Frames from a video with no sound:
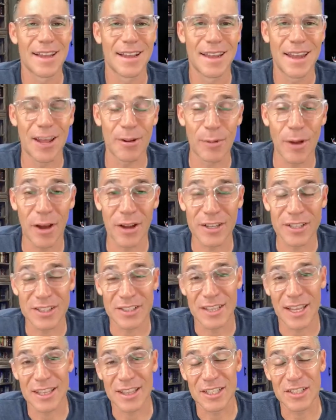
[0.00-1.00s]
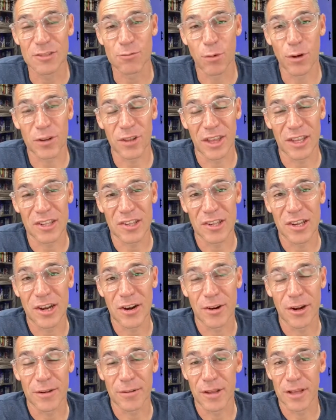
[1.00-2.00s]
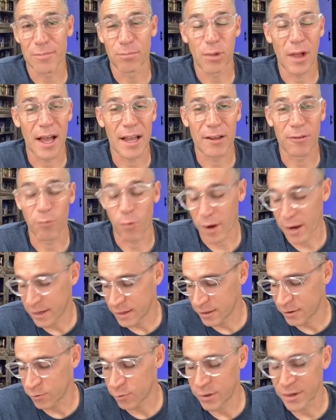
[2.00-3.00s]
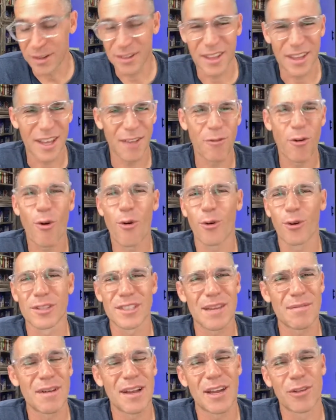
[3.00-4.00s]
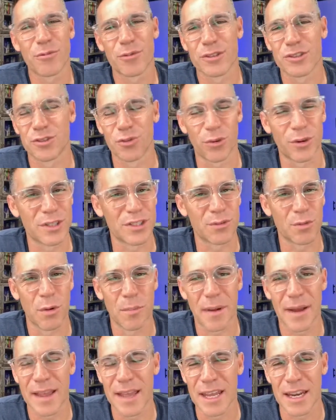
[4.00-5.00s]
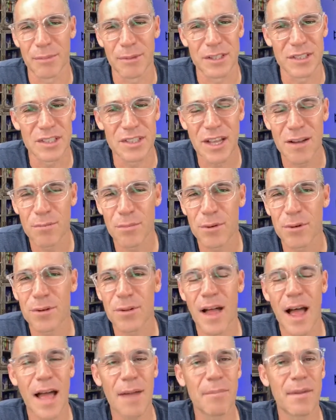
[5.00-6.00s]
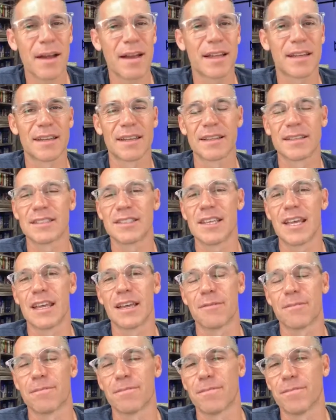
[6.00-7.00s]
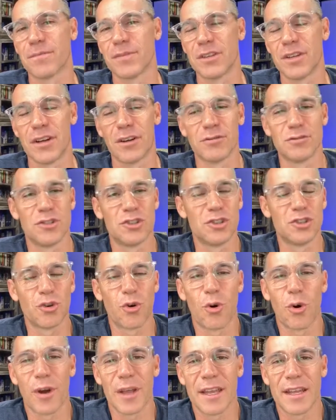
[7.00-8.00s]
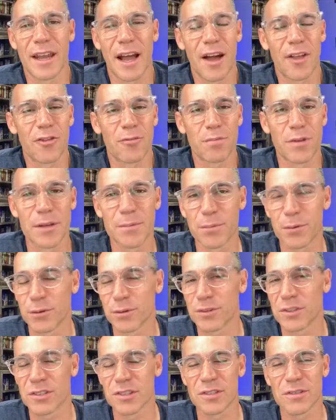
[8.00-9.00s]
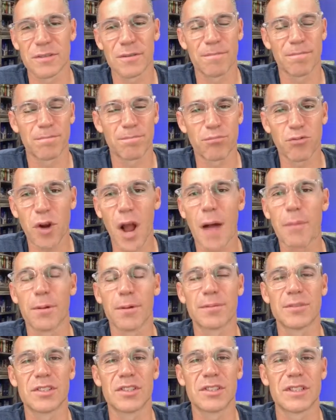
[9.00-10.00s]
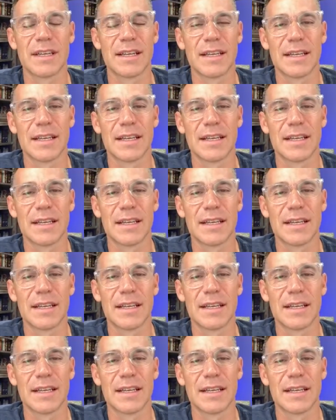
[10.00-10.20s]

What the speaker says: Now, to be honest, like, this is one, like, you hear it in black and white and you read it and you're like, of course, I'm not going to rejoice when my enemies stumble. I'm not going to take, you know, joy in other people's problems